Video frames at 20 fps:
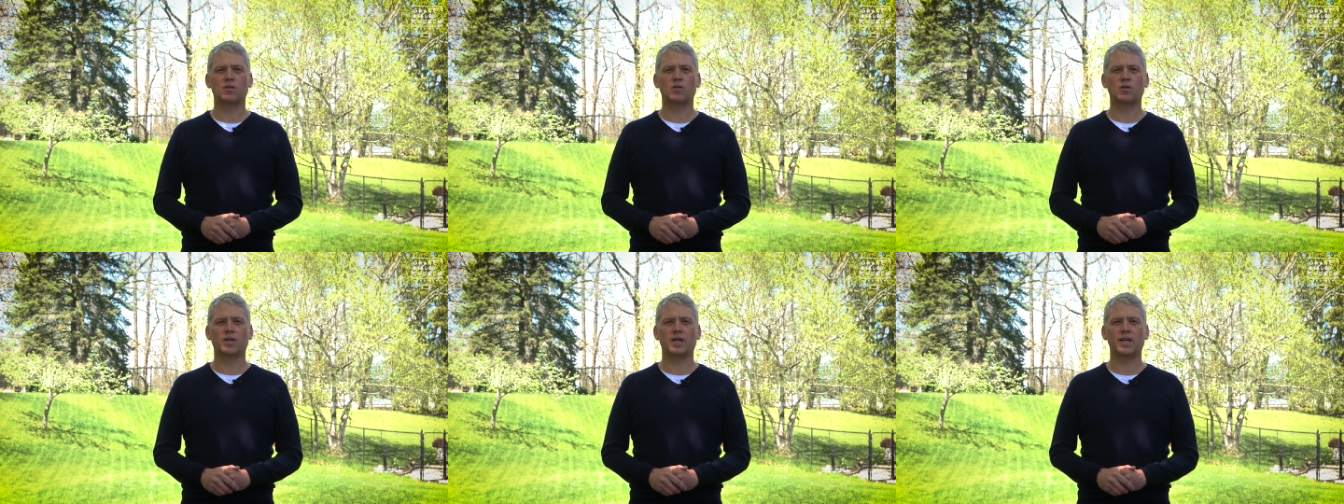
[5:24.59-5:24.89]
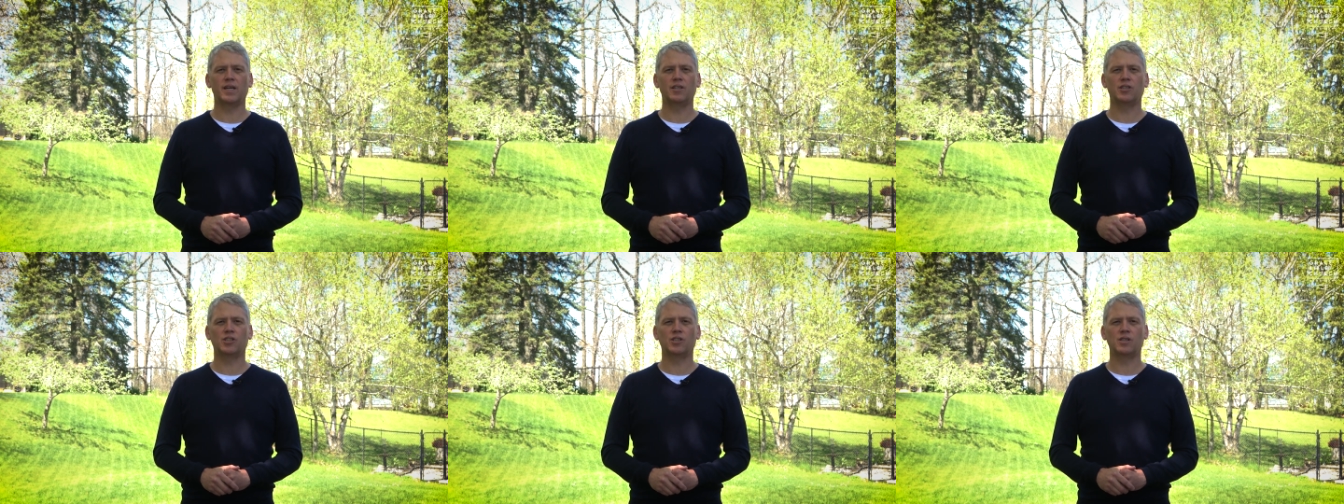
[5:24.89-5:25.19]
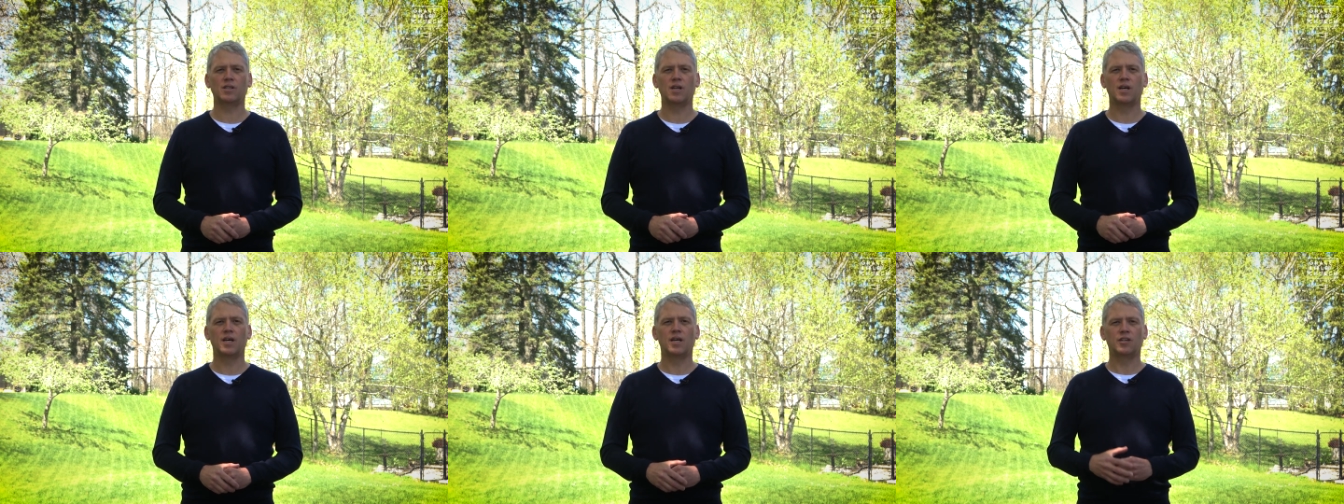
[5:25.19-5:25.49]

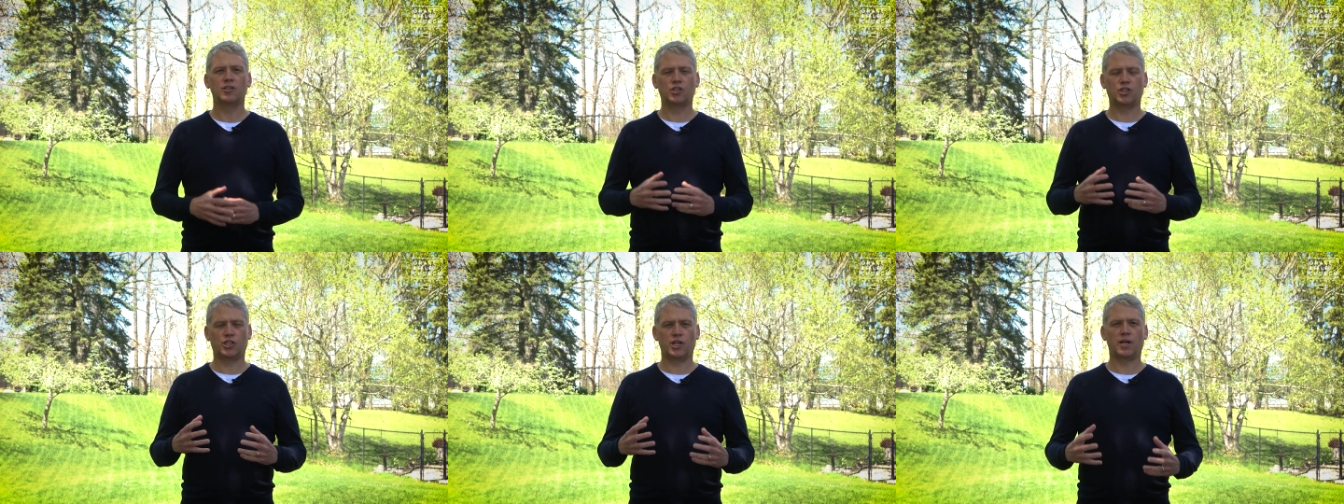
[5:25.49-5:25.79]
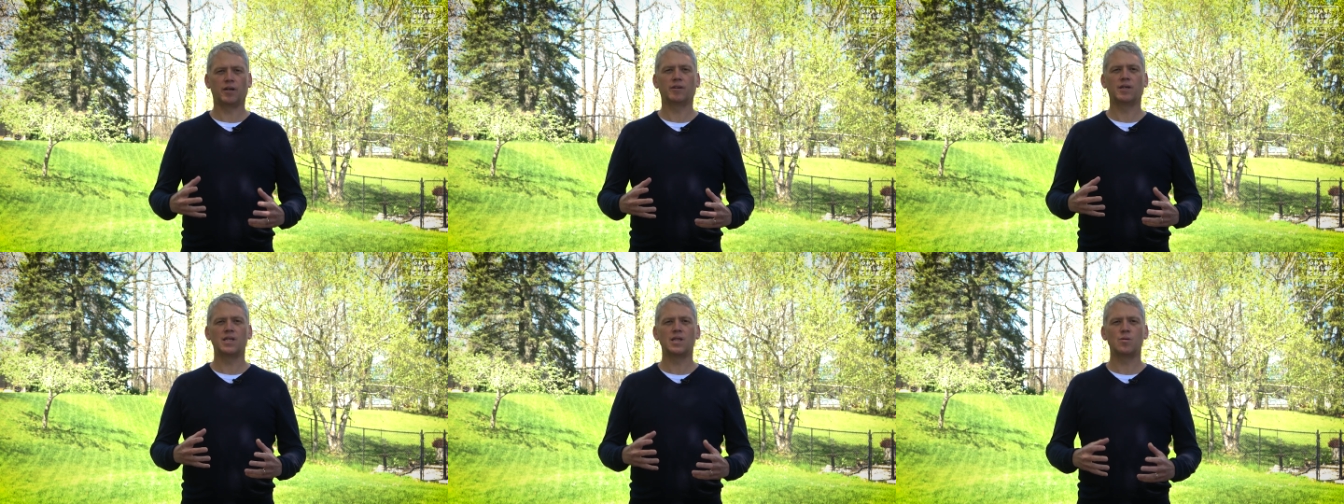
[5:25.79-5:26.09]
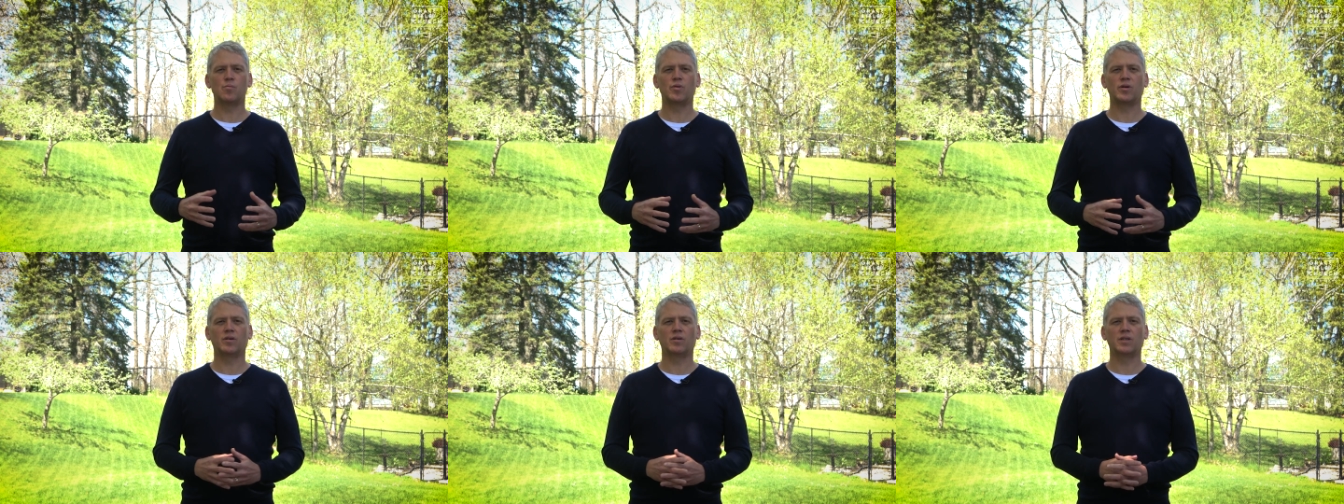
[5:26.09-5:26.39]
location, sharing the
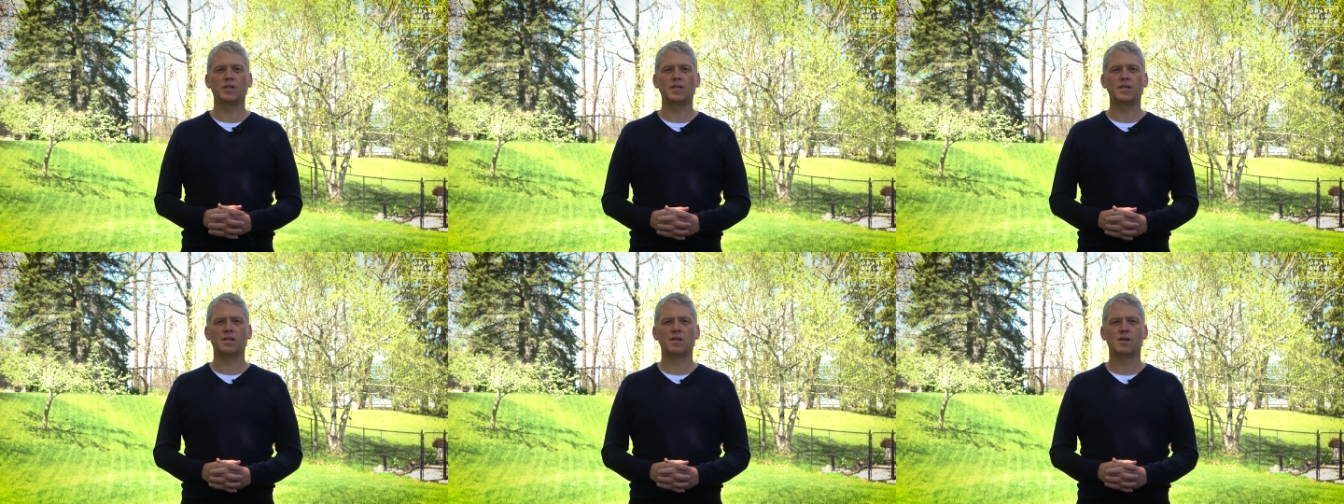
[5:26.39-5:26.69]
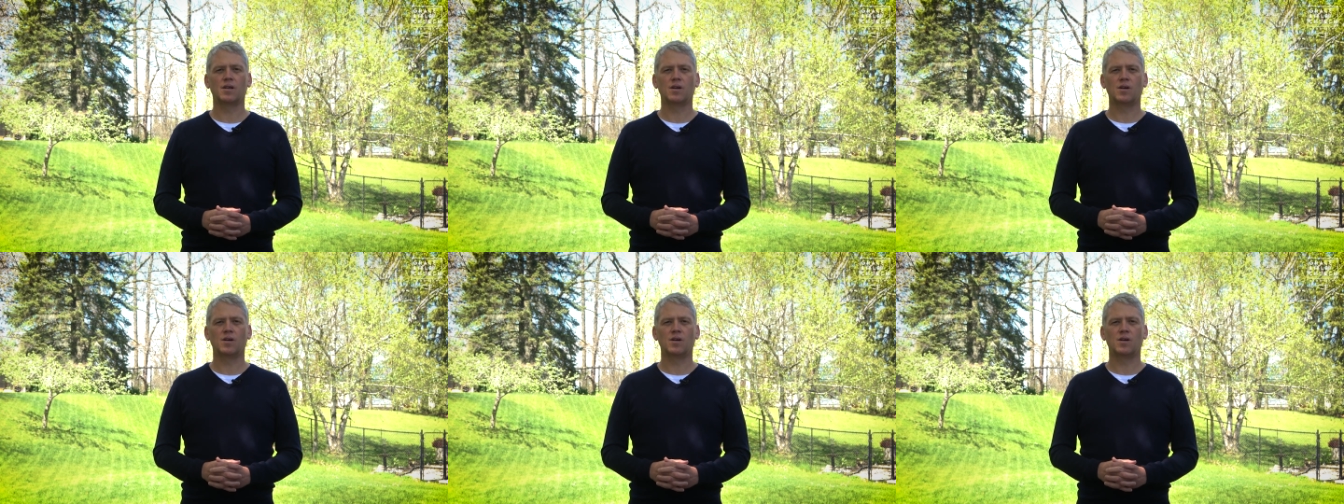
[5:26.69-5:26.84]
building,